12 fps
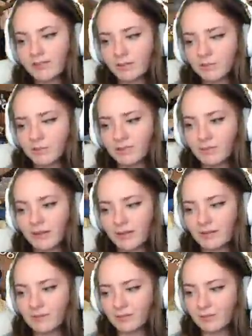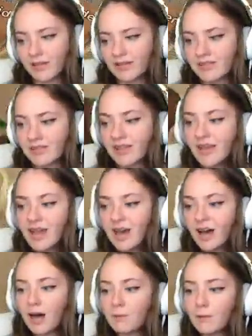stop with the plastic.
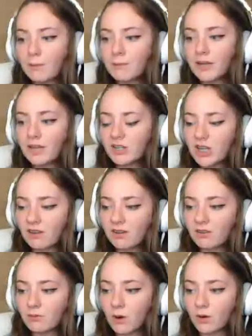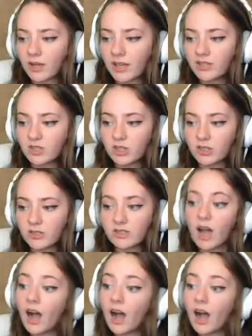Peppermint and cherry rock is just,